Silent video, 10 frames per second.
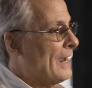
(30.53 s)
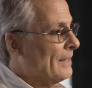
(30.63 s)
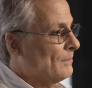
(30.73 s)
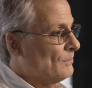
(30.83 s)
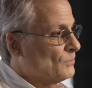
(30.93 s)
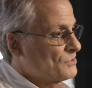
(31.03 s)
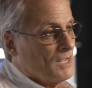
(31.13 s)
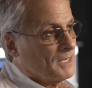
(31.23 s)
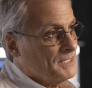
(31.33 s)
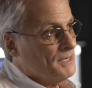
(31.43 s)
I was
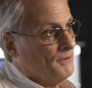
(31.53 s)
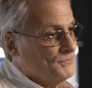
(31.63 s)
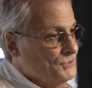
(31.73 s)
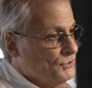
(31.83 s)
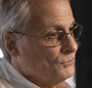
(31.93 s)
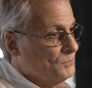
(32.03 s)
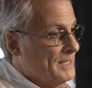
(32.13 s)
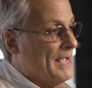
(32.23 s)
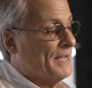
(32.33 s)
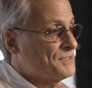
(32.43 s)
lucky enough to
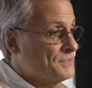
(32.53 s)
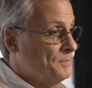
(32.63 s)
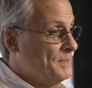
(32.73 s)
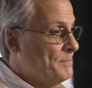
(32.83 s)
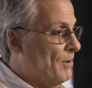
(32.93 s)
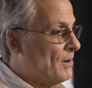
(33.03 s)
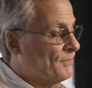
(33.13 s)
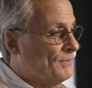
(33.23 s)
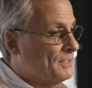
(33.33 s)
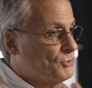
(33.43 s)
be asked to be
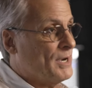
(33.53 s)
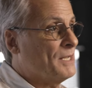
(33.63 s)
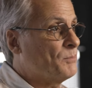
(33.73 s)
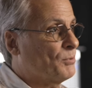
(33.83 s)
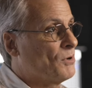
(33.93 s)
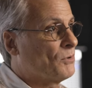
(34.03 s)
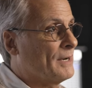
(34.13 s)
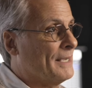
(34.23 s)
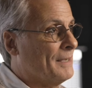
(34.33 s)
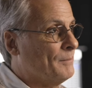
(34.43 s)
part of a training
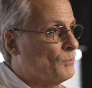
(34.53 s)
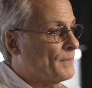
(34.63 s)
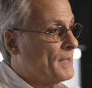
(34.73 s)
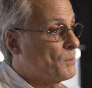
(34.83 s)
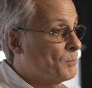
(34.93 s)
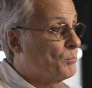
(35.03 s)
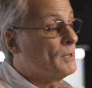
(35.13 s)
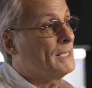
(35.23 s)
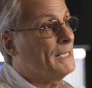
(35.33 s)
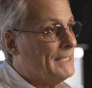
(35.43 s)
program where they were
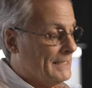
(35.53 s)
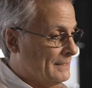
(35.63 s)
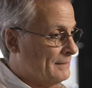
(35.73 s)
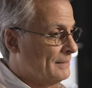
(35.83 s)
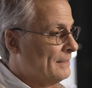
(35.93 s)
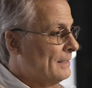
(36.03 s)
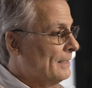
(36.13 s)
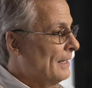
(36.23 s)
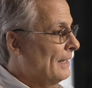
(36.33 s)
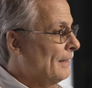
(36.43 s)
bringing in
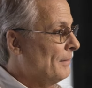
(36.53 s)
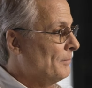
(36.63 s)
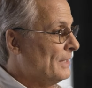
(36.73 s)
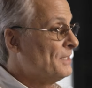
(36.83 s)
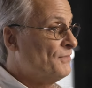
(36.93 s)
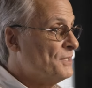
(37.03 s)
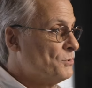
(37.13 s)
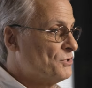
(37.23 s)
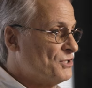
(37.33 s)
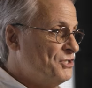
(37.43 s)
um,
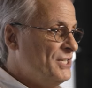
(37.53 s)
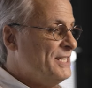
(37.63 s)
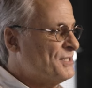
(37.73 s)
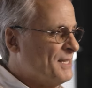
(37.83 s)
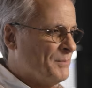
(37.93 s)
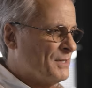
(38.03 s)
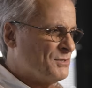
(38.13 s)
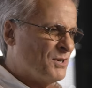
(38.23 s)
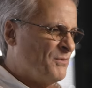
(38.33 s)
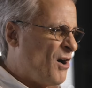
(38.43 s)
individuals to teach them
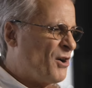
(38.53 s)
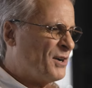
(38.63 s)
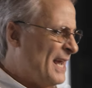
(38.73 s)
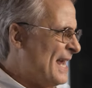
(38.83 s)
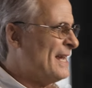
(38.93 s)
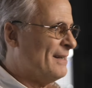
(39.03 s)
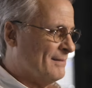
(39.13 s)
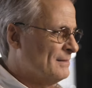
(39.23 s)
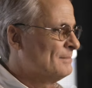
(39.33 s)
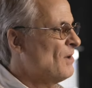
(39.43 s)
the sort of
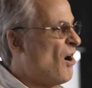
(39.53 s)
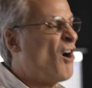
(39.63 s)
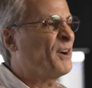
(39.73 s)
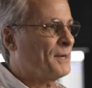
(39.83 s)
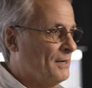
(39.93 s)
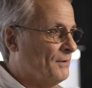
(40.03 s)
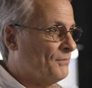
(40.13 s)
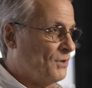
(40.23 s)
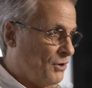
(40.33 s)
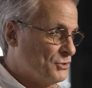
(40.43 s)
arcane art
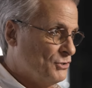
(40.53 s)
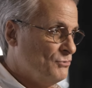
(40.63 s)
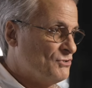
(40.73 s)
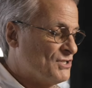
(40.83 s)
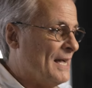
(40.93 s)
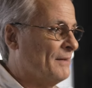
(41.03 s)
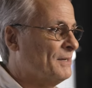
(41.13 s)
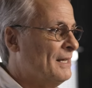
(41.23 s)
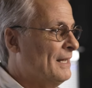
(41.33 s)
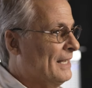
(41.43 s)
of cartoon
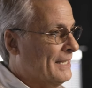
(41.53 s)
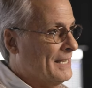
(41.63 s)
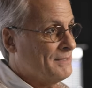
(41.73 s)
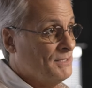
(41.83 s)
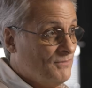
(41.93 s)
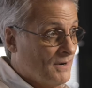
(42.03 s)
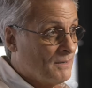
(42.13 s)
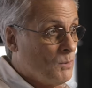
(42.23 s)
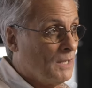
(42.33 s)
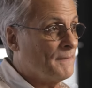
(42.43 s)
sound. And I did
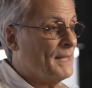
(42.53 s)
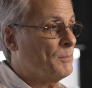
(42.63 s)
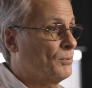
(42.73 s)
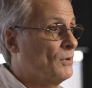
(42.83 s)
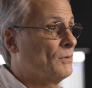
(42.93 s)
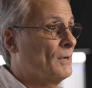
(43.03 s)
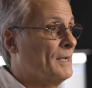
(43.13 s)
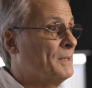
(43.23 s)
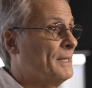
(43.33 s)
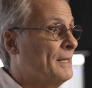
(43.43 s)
very well in that
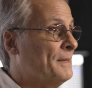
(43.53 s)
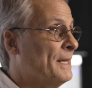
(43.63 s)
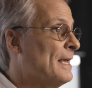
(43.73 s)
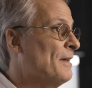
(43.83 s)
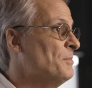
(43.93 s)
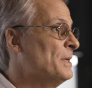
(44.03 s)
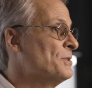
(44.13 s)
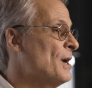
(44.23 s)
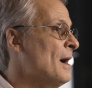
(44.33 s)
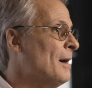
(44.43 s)
program, and, and they gave me
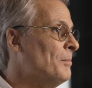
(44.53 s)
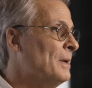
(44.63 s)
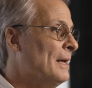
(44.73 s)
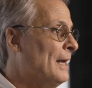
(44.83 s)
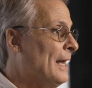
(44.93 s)
a job.